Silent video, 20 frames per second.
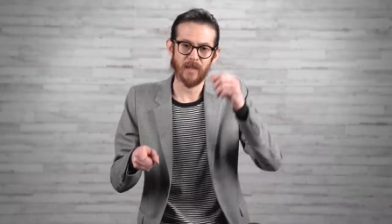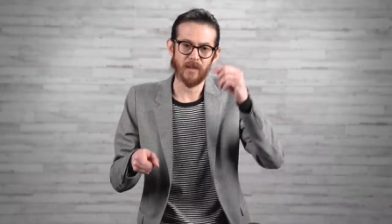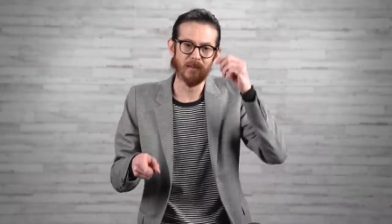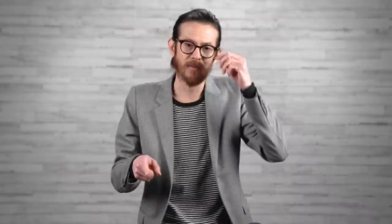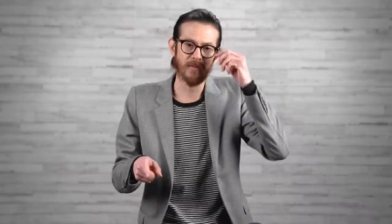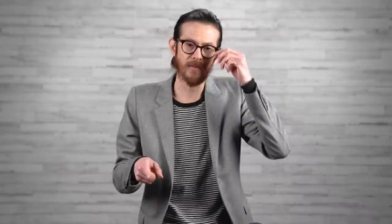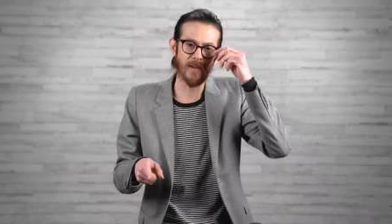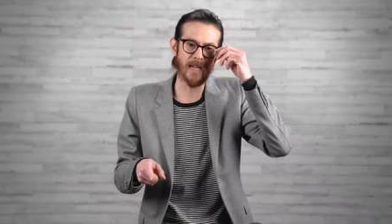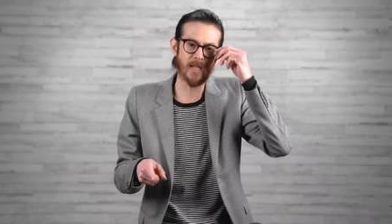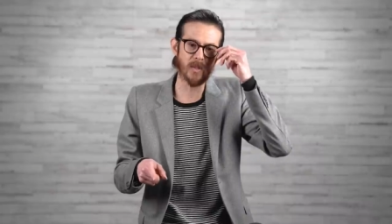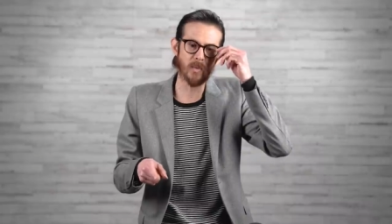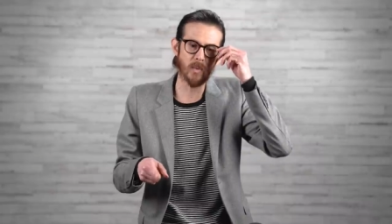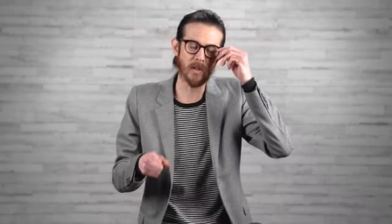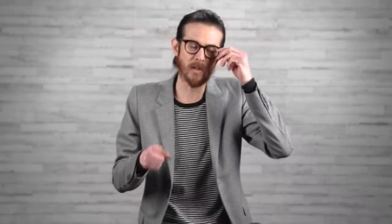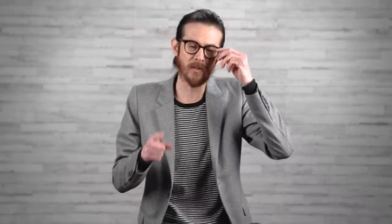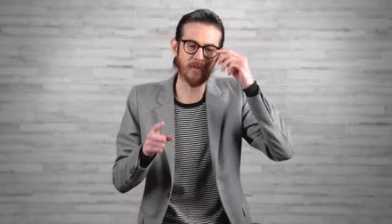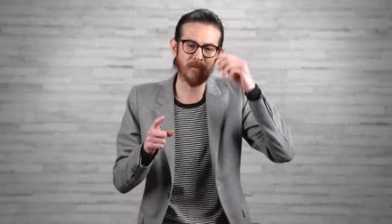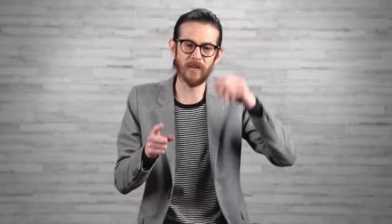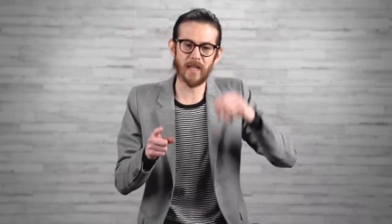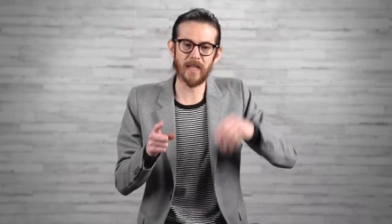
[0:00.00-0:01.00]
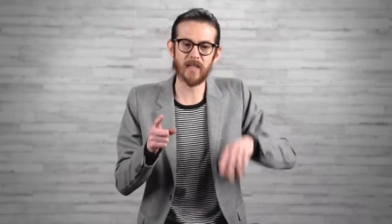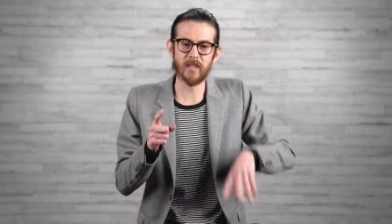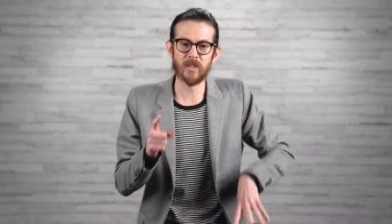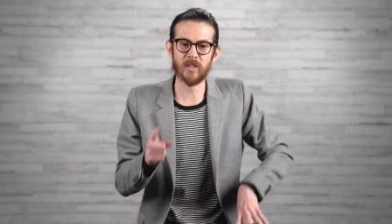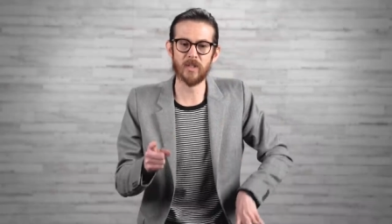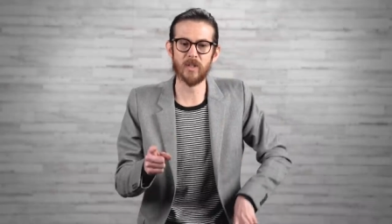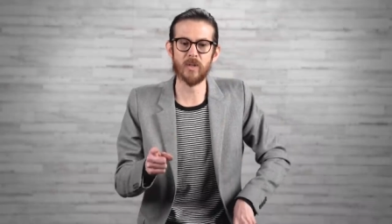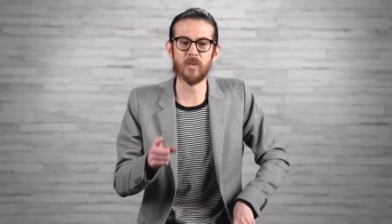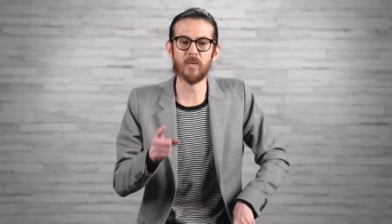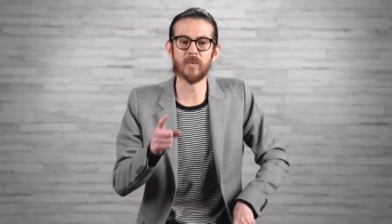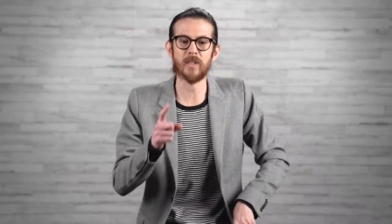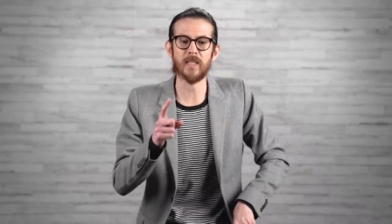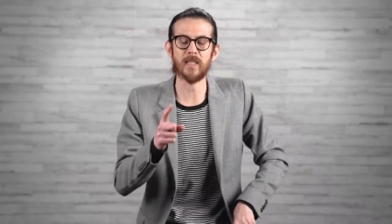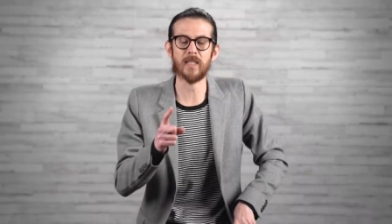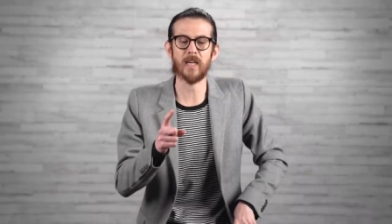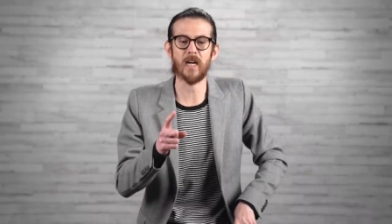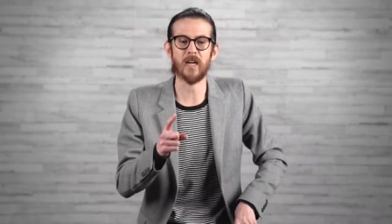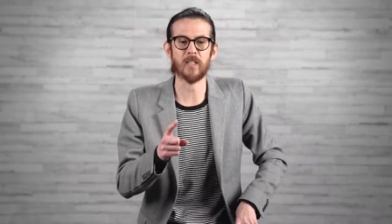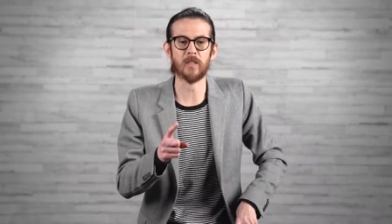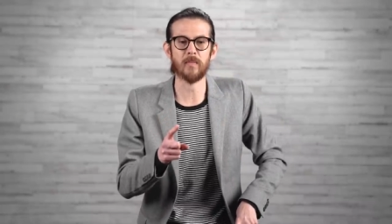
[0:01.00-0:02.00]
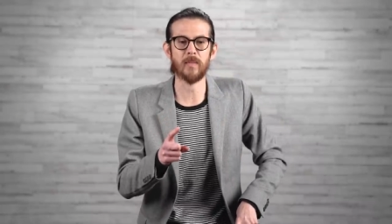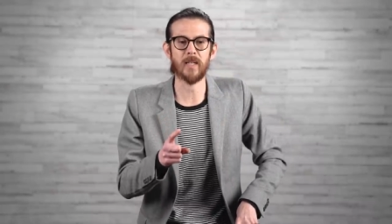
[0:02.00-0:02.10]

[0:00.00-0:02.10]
Phase 1 and phase 2 detox